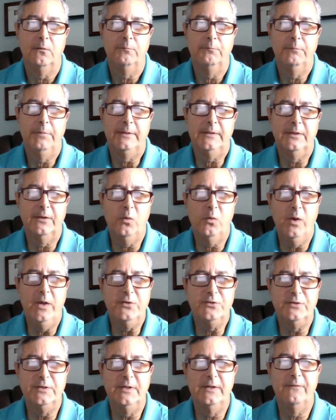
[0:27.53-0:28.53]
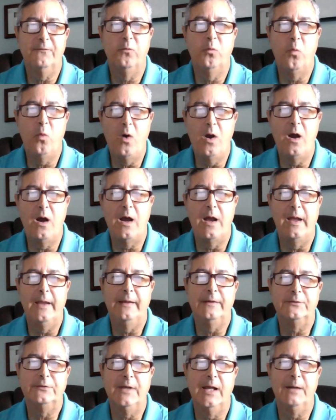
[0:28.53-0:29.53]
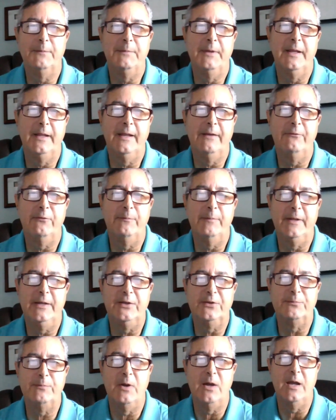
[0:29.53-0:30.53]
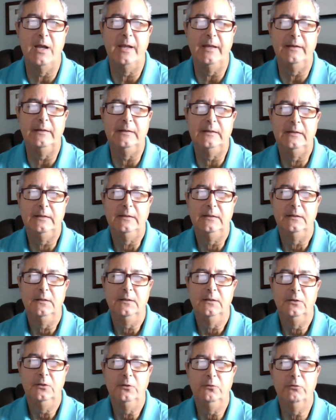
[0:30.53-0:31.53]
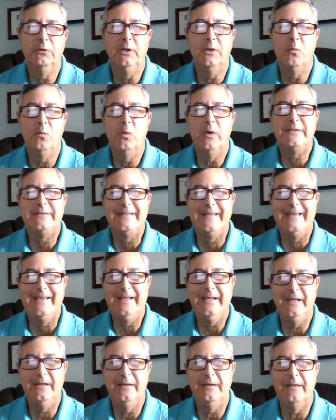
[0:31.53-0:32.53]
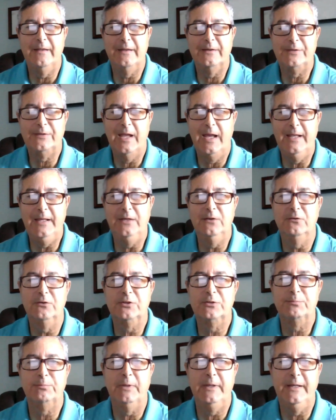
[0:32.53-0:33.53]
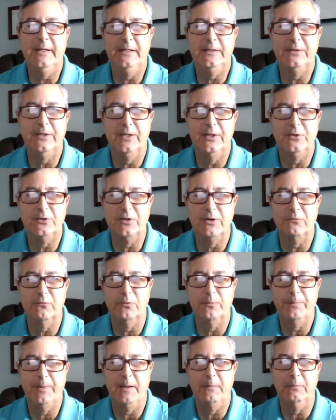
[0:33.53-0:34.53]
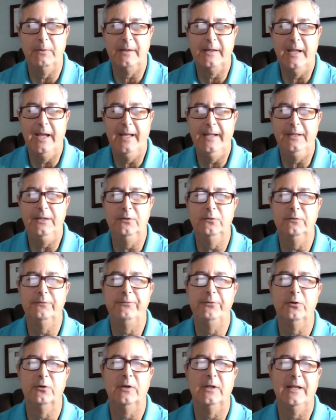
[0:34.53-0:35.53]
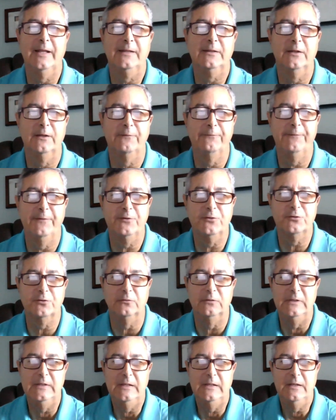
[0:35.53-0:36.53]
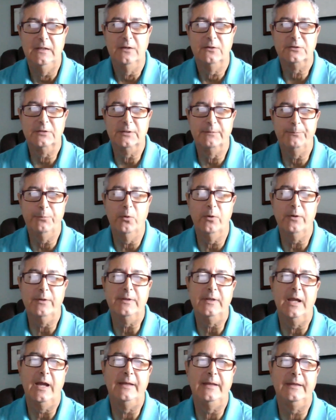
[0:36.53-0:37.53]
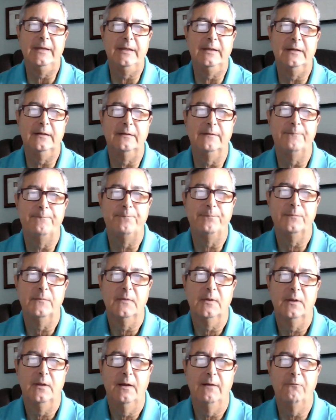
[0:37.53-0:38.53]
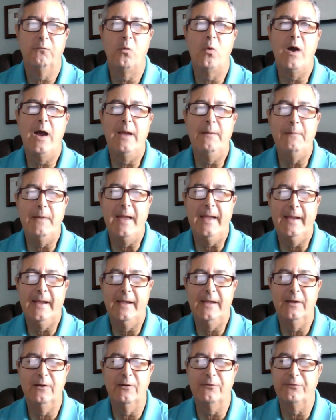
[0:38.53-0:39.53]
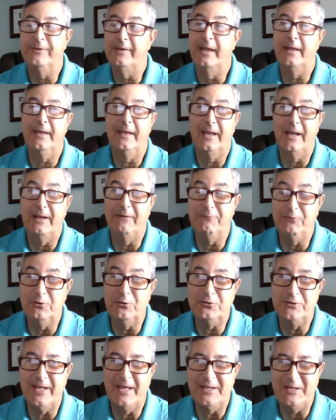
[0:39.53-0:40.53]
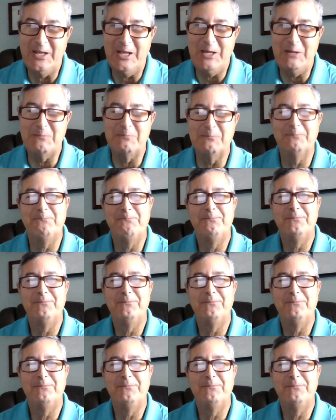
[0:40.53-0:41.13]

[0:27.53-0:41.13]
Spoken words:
But the question of why has got to be on everybody's mind who really wants to get into this. How do you explain it to the general public? How do you, if you're an elected official, support the idea of why MAGA Health, now that I've used that name?